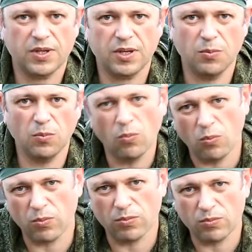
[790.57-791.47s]
a
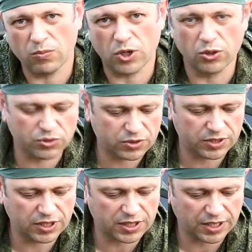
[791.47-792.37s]
good
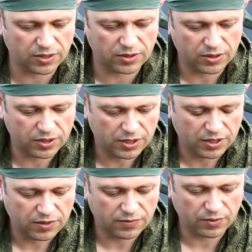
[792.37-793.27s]
detail
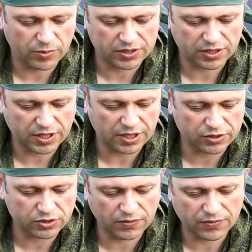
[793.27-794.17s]
from LCT
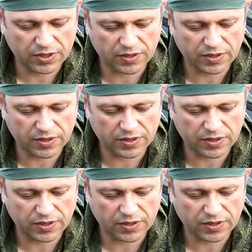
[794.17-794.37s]
Airsoft.